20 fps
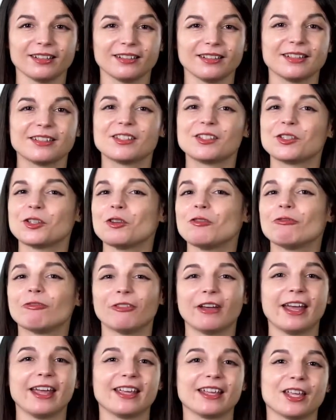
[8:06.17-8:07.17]
It's too
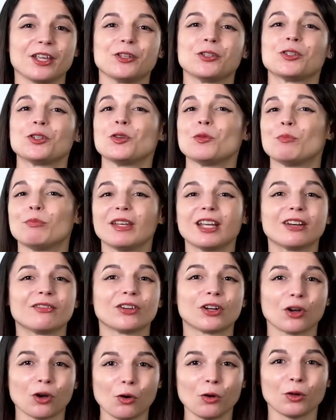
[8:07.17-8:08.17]
vague and too big of
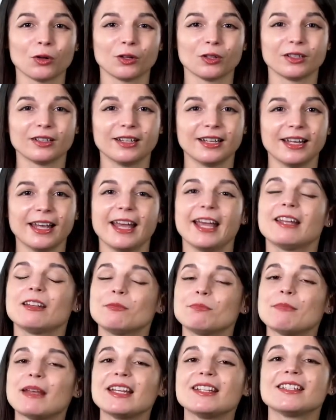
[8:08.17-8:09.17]
a goal, and
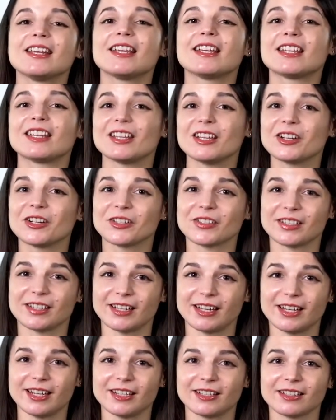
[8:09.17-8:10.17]
it may take years to
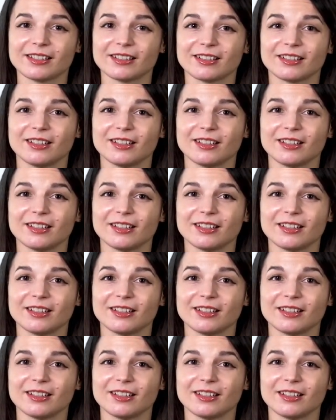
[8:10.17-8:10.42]
hit.